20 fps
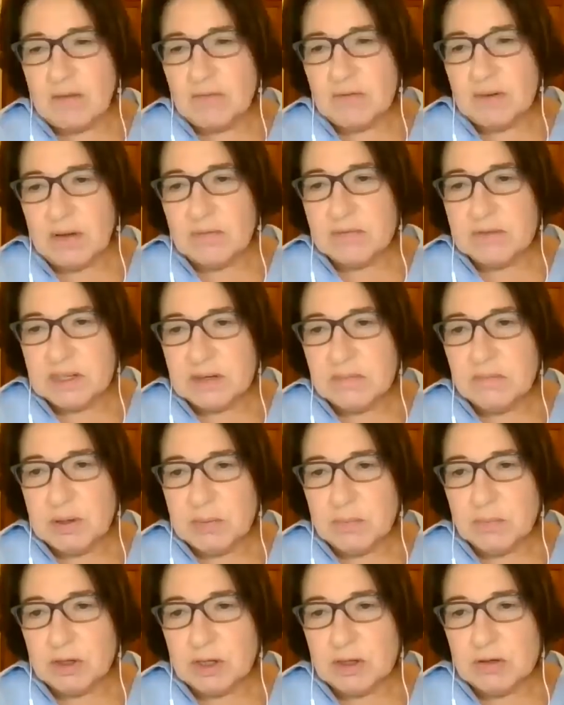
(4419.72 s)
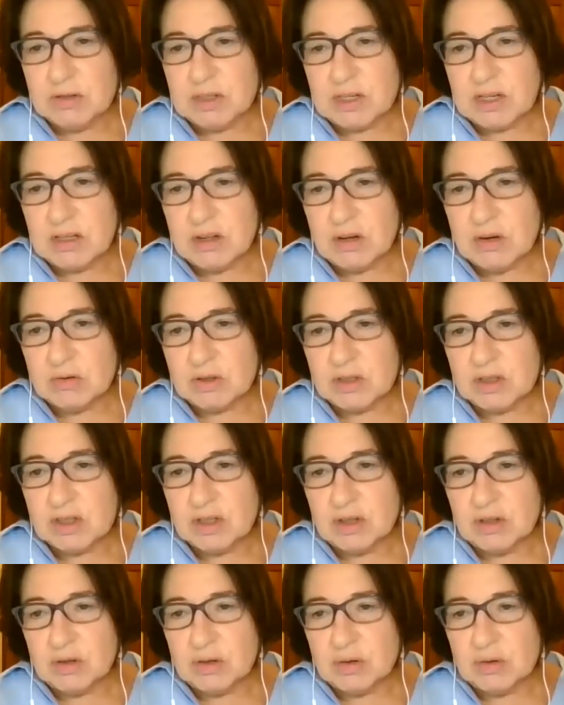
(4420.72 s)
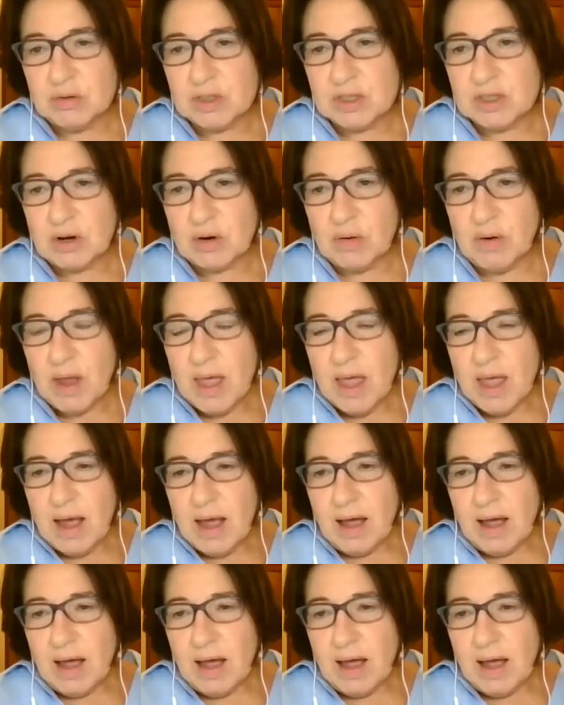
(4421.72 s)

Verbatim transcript: I've, I've seen people using those too. So yeah.